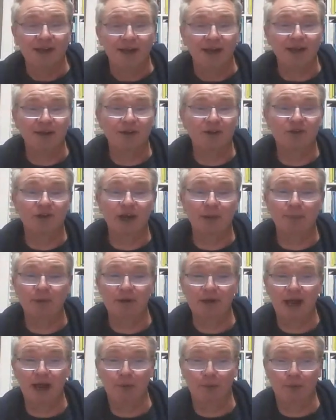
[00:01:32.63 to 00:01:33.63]
into separate
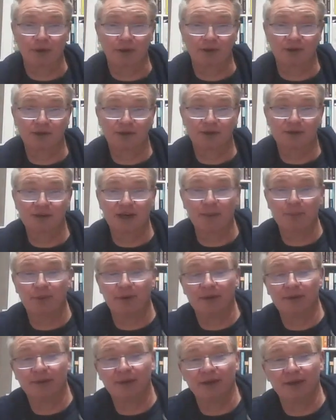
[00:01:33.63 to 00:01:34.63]
networks,
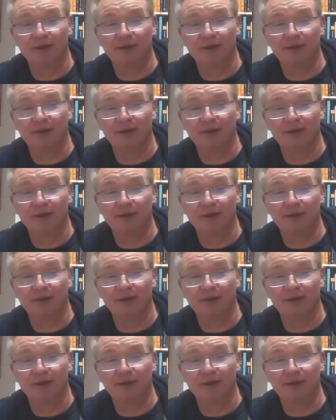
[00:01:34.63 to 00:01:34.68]
separate